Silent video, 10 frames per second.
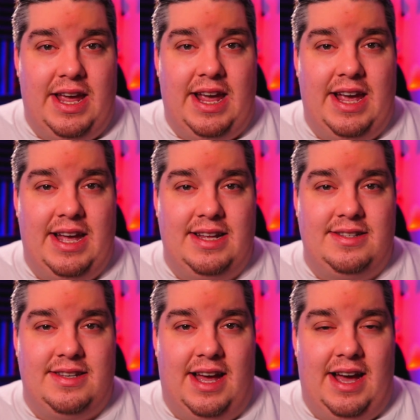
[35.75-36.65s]

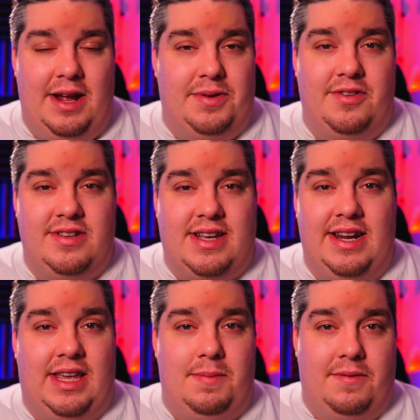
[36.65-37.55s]
and I'd rather just
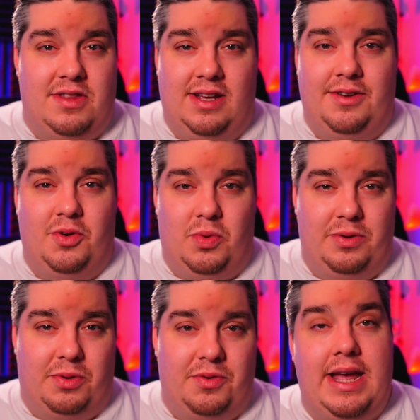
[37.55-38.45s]
kind of keep everything under
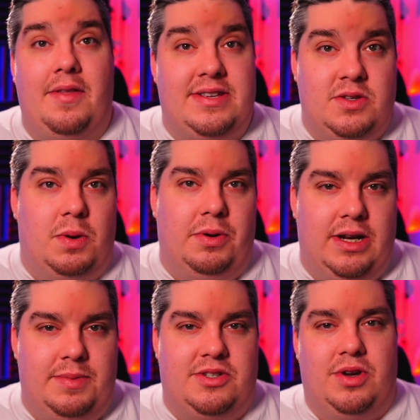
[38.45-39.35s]
one roof. Yeah, this is where we're
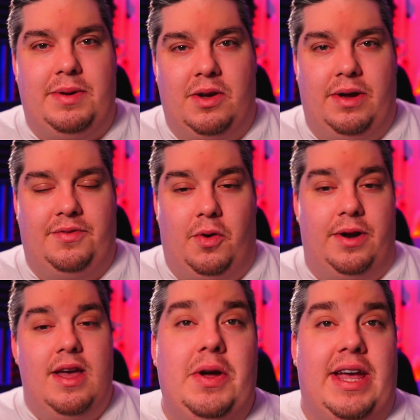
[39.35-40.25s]
going to be streaming going
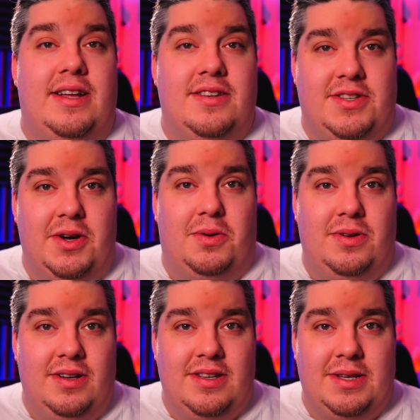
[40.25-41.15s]
forward. Okay, so
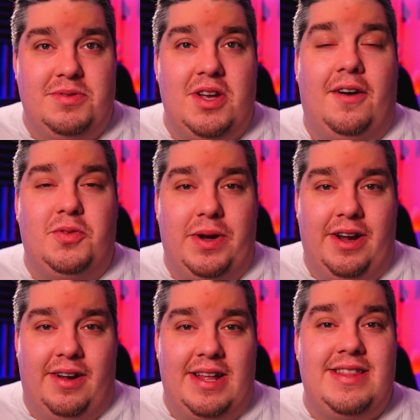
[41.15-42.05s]
some
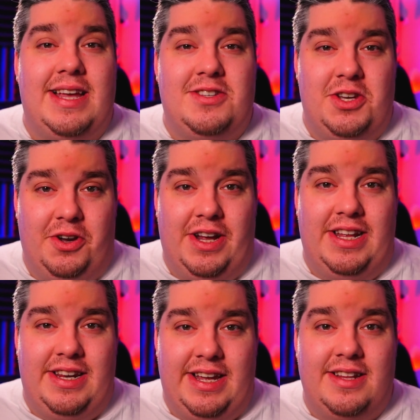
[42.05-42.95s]
software and things that you're going
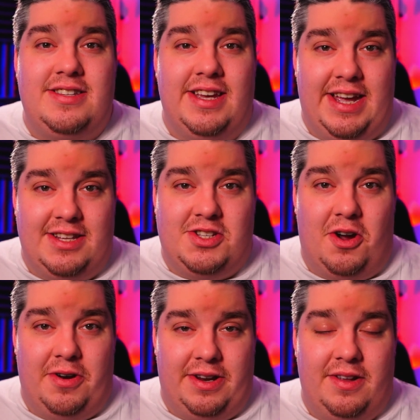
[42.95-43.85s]
to need to get
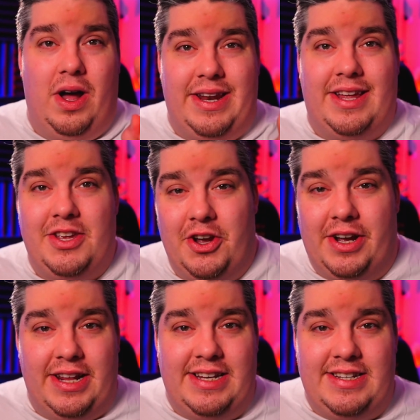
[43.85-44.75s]
started. One, you're
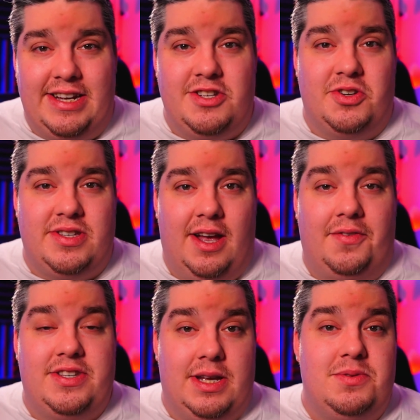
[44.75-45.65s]
going to need to get
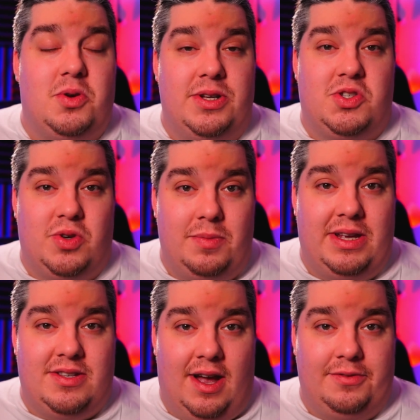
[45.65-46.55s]
yourself some sort of
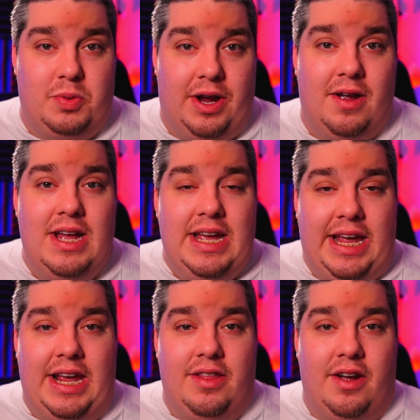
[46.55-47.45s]
streaming software,
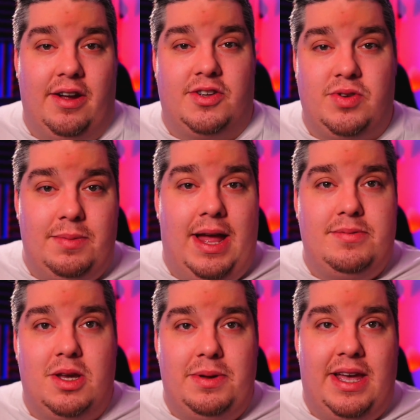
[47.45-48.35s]
either
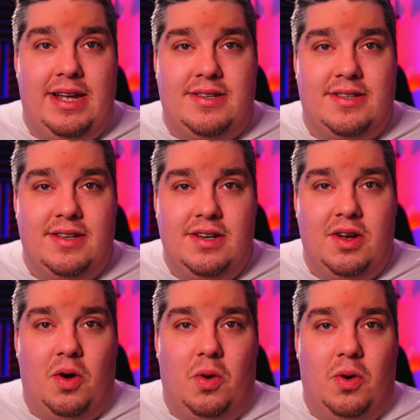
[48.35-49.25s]
Streamlabs OBS
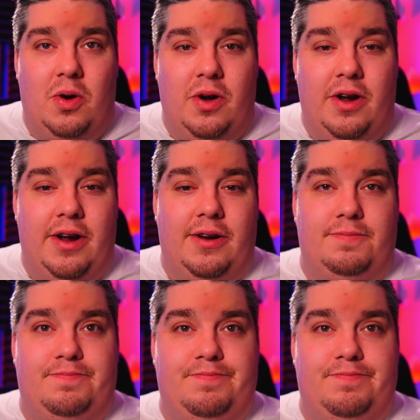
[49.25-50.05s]
or